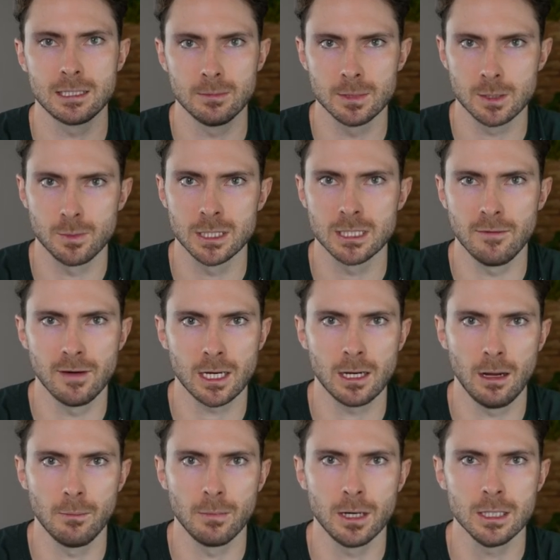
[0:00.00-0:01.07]
some specific
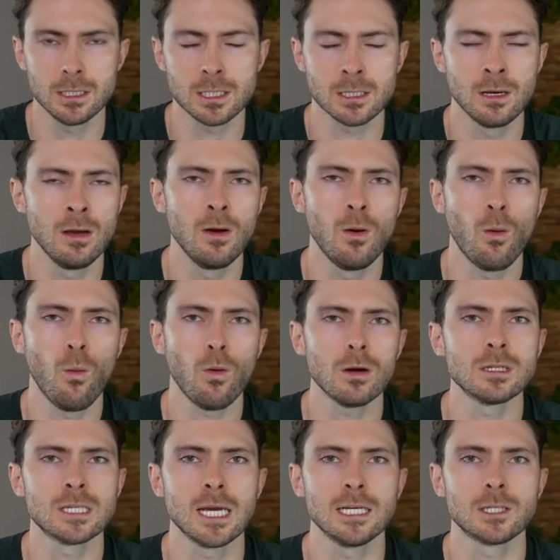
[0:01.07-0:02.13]
numbers or
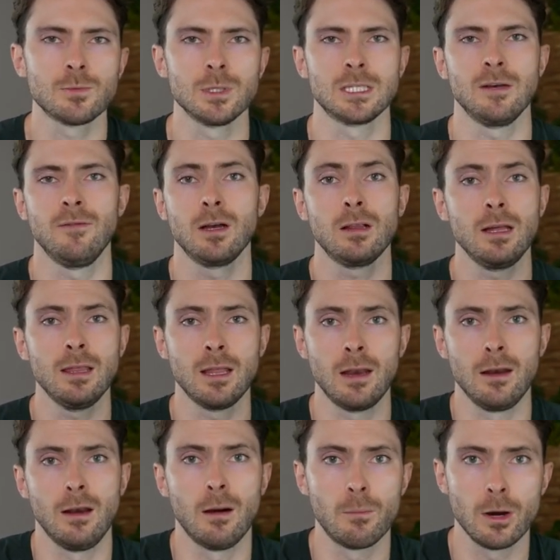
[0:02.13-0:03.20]
say specifically that
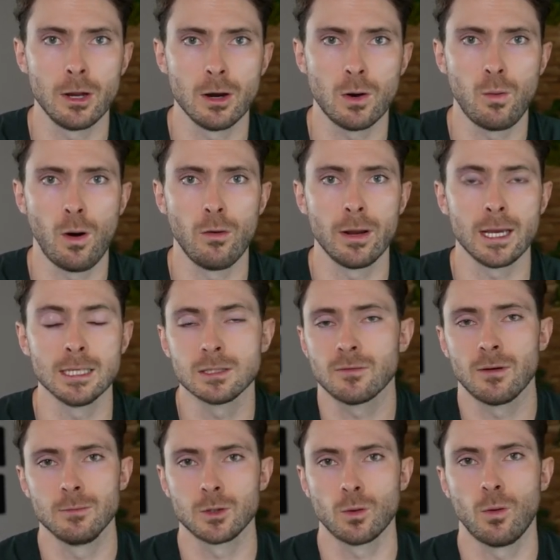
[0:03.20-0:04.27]
a number you're quoting is
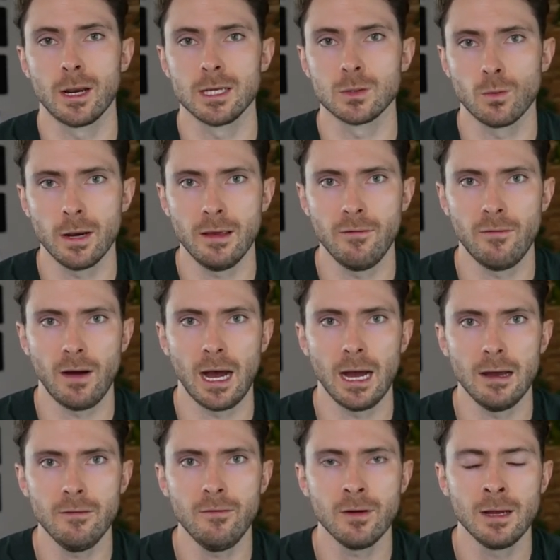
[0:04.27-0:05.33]
from
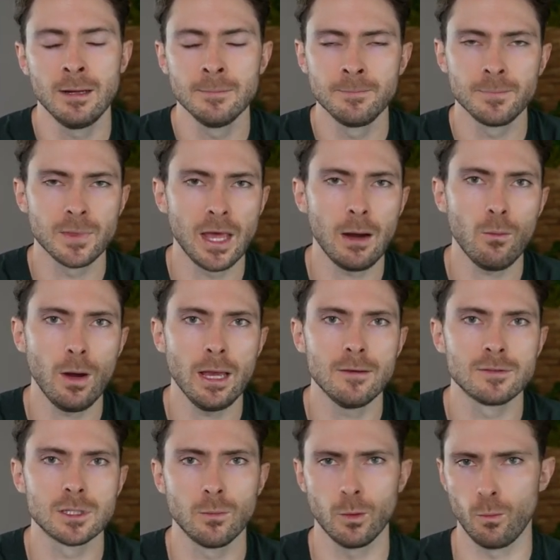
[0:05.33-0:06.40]
2025. That way,
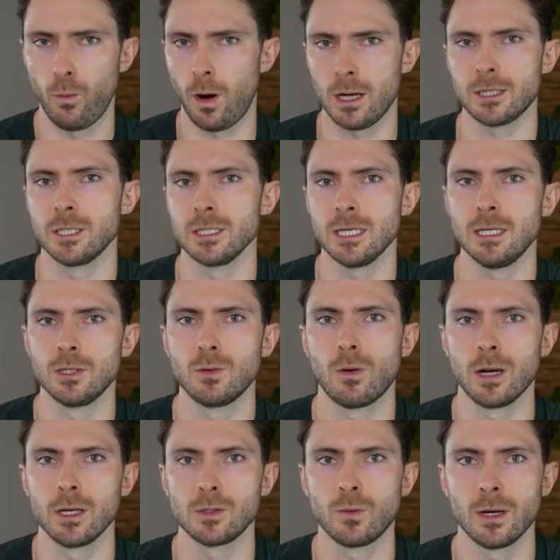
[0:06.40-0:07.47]
if someone watches it in
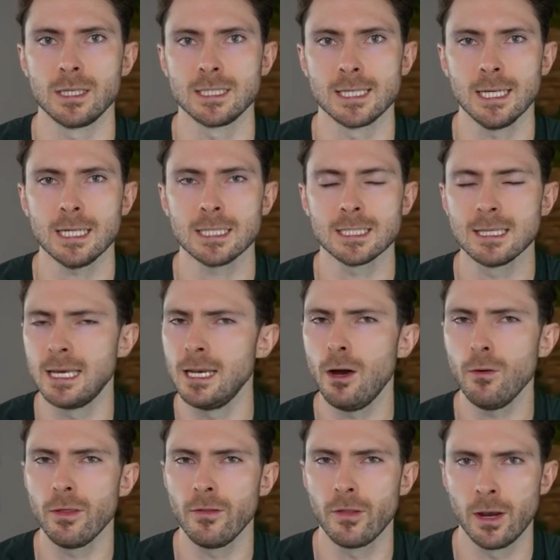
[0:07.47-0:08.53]
2026, they
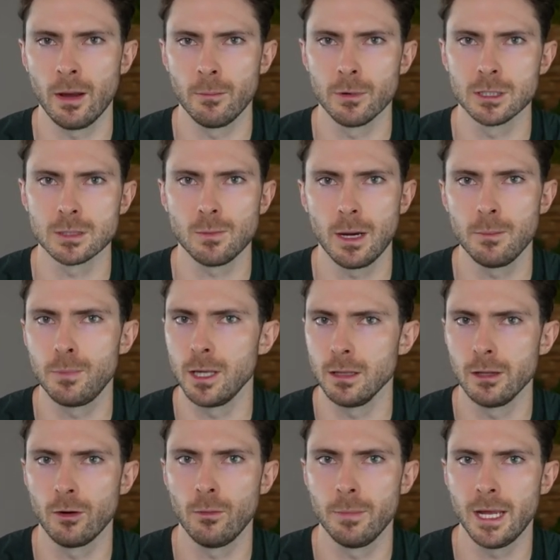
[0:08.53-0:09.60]
know that the numbers might be a
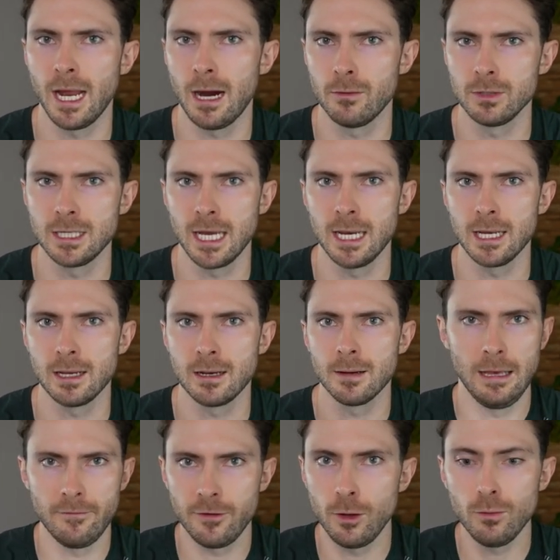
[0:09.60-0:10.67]
little bit outdated.
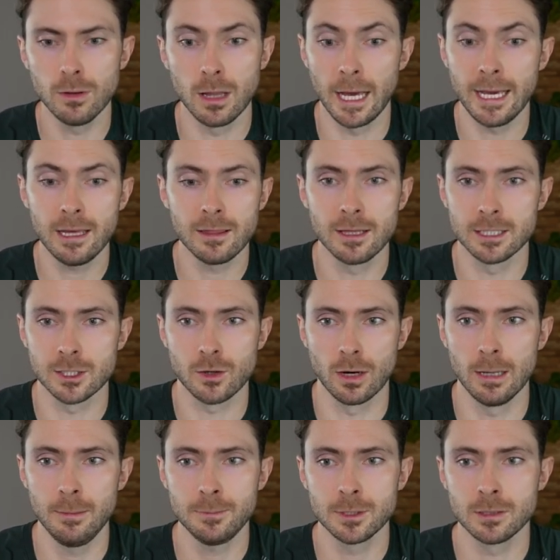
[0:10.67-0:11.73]
If you like the
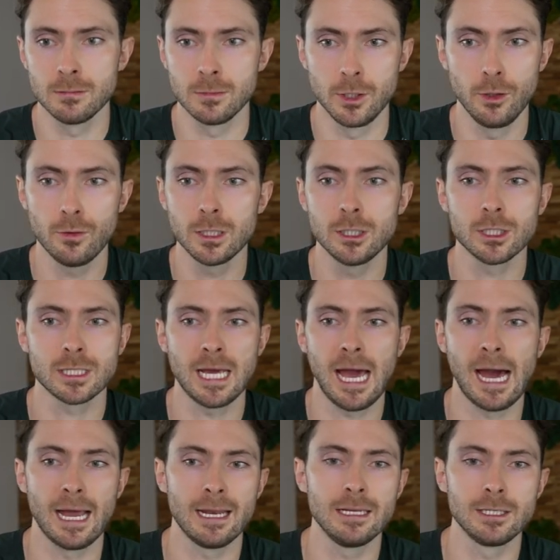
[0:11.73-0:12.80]
script, you can just
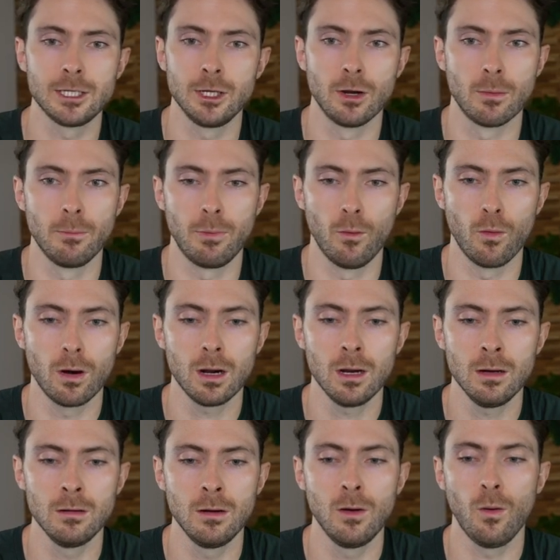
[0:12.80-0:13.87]
add it to your
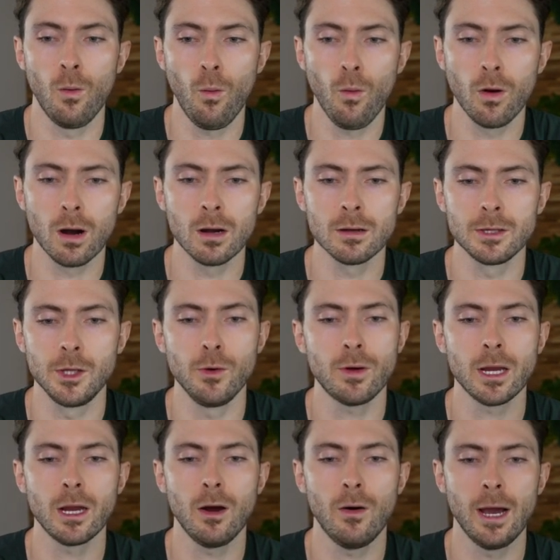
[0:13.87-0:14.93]
board, or you
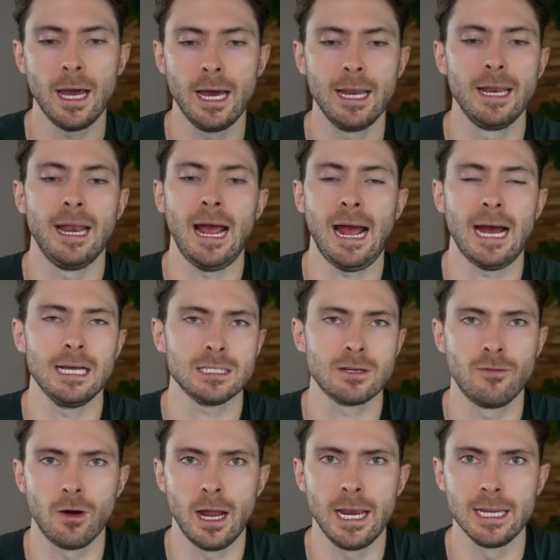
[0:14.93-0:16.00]
can go ahead and
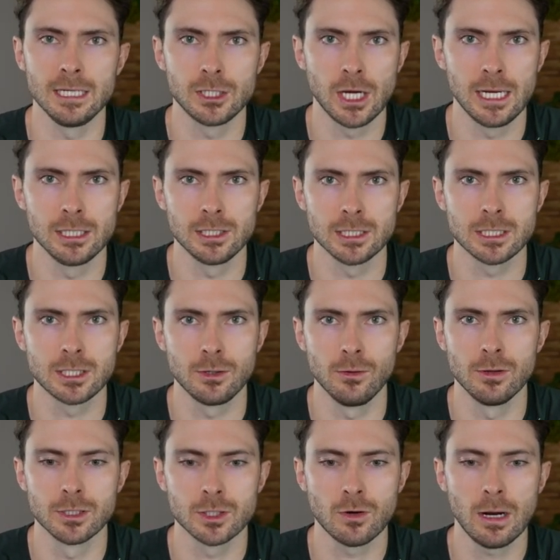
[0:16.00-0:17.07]
ask for any changes to
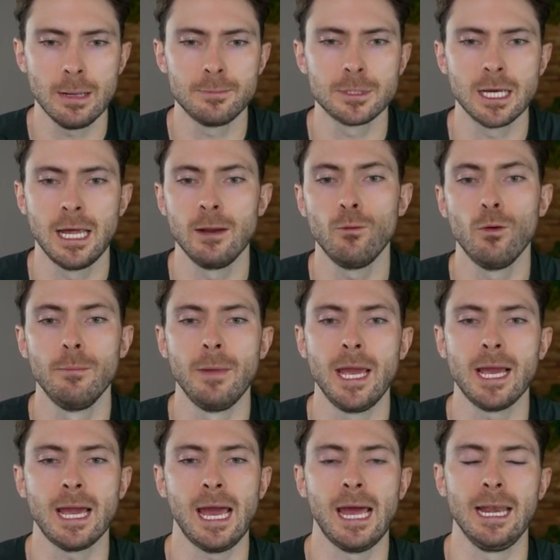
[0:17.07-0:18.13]
the script and it will
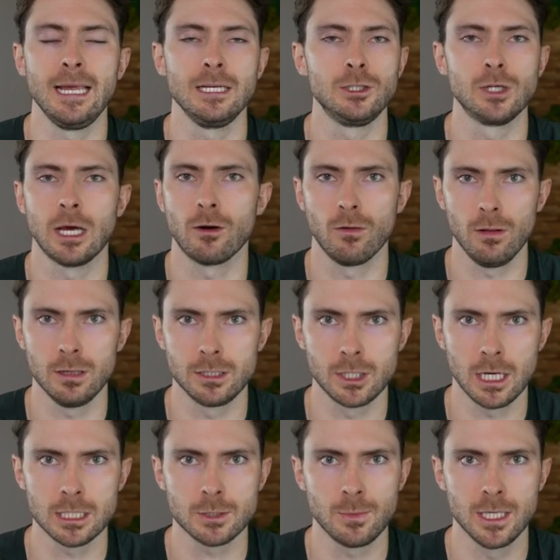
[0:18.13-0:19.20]
make any general
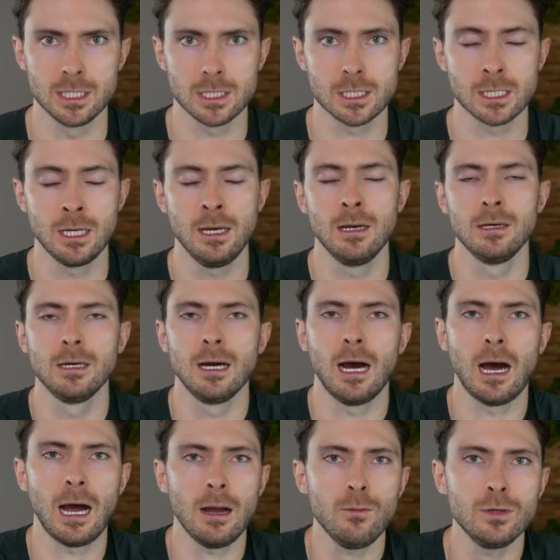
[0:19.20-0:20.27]
adjustments.
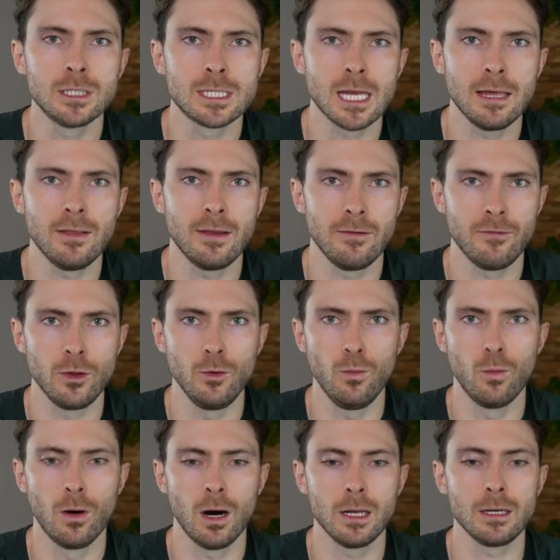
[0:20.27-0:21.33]
I would say that if you
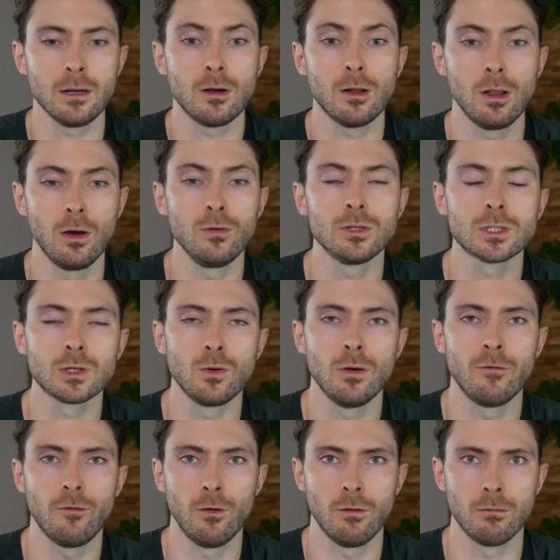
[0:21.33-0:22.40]
want close to
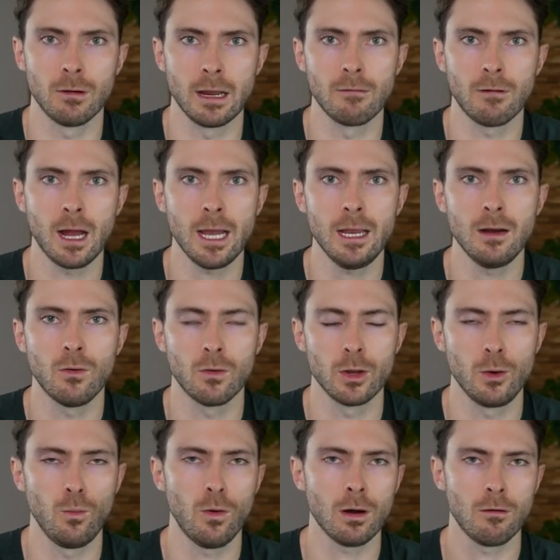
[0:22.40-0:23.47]
a full rewrite or
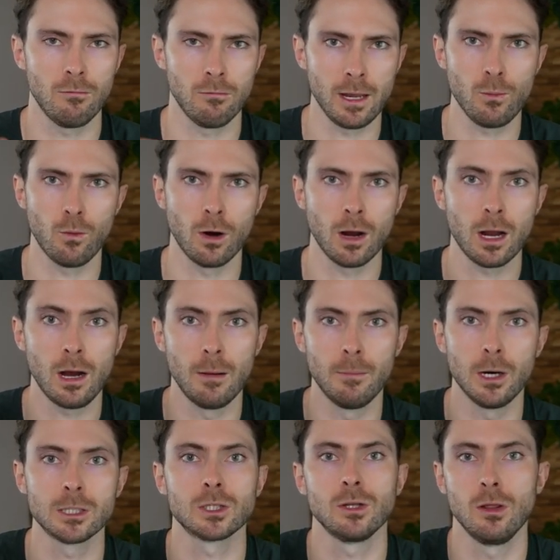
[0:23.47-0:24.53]
you want to rework a
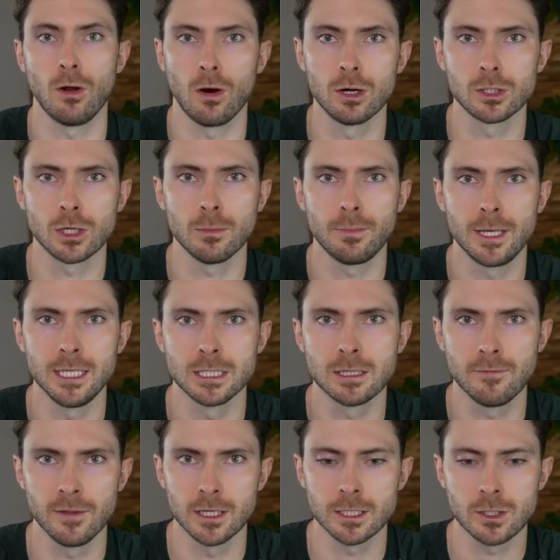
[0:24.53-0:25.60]
much larger
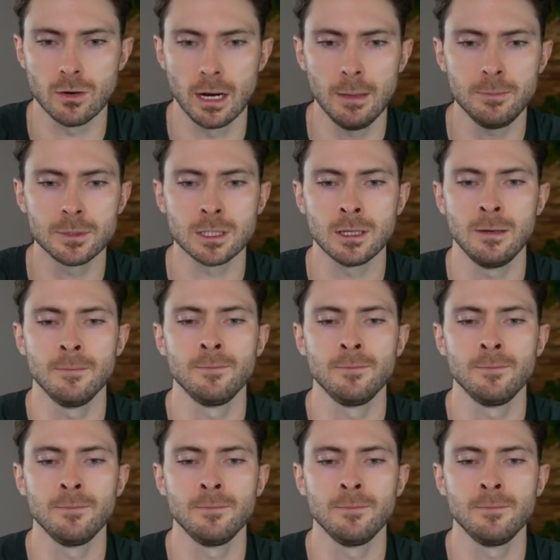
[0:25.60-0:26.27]
piece of the script,